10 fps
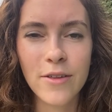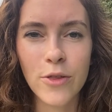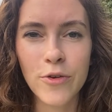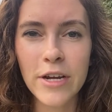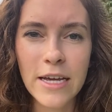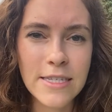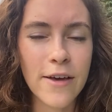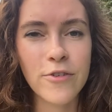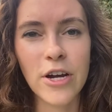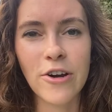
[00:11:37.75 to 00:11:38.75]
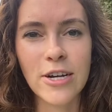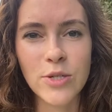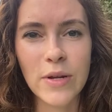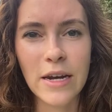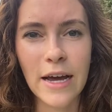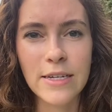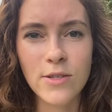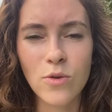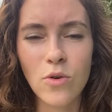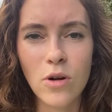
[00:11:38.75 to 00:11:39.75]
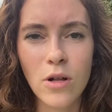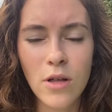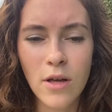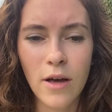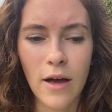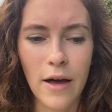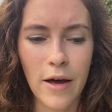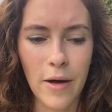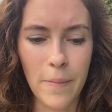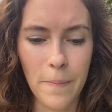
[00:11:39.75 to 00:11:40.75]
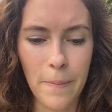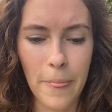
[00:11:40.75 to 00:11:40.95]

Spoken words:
3 days after I graduated high school, and